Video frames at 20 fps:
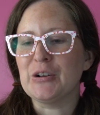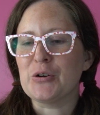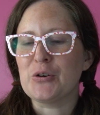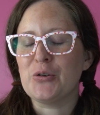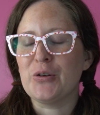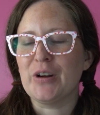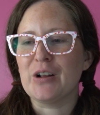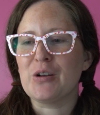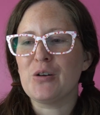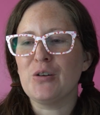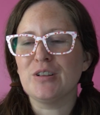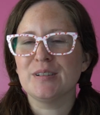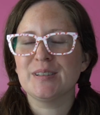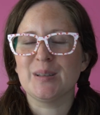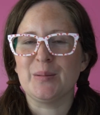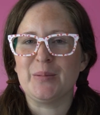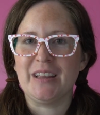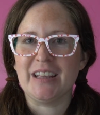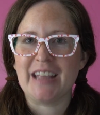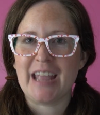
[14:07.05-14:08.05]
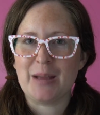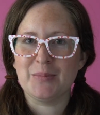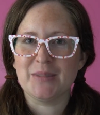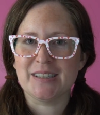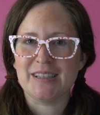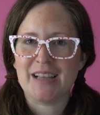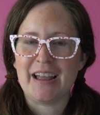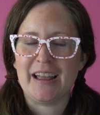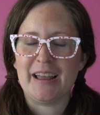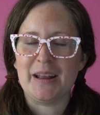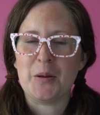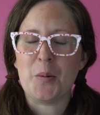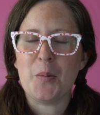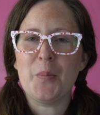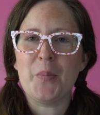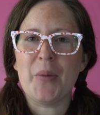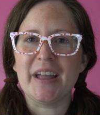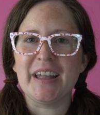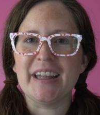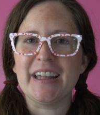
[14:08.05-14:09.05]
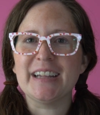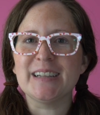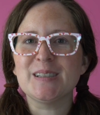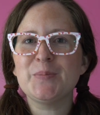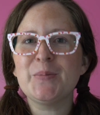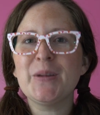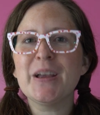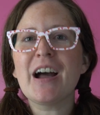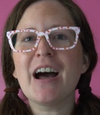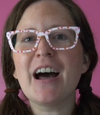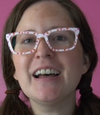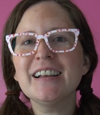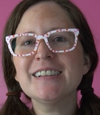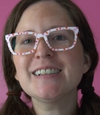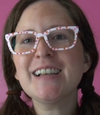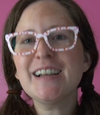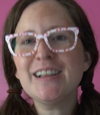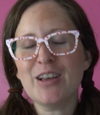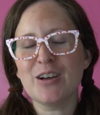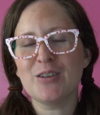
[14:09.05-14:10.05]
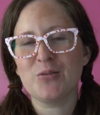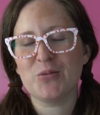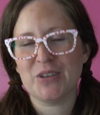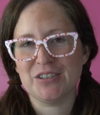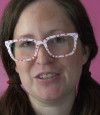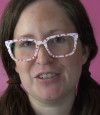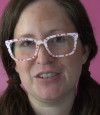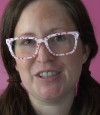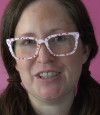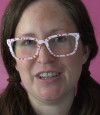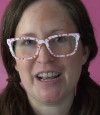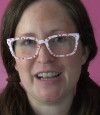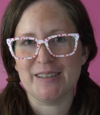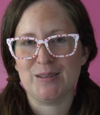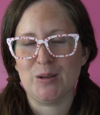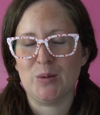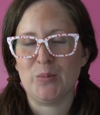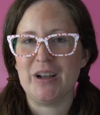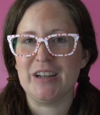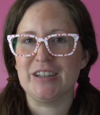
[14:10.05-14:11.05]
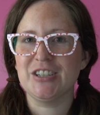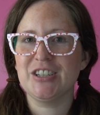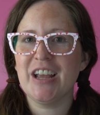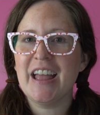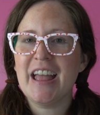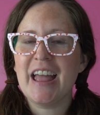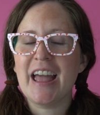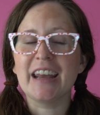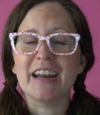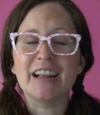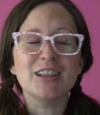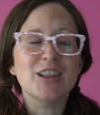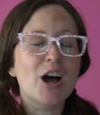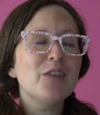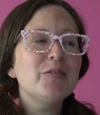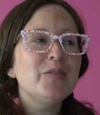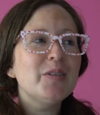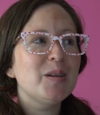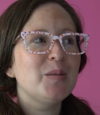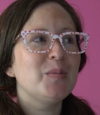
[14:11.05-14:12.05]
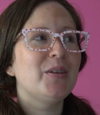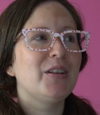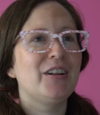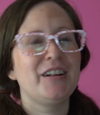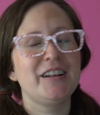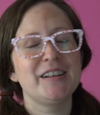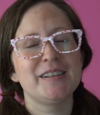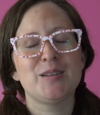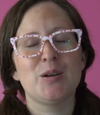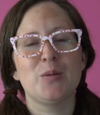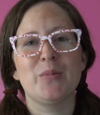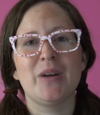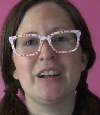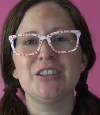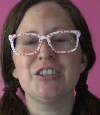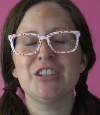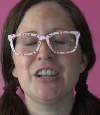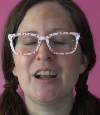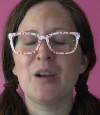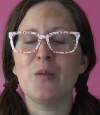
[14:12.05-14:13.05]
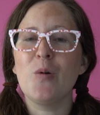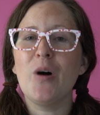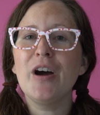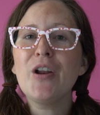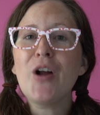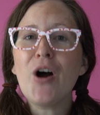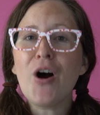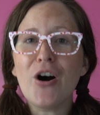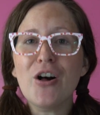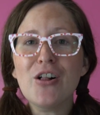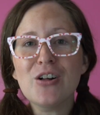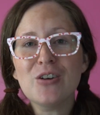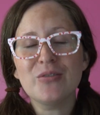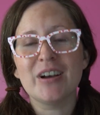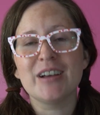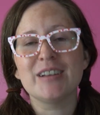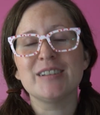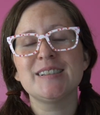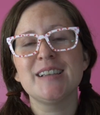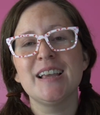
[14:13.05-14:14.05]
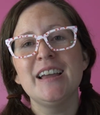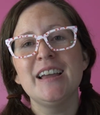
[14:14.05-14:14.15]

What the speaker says: critical of some of the game design, but it's because I love Wizards Unite so much and I love the community so much, and I want all of us